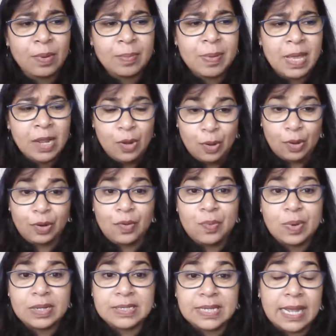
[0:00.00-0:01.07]
be a lot of
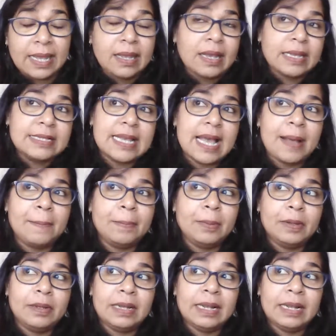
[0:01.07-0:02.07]
words like example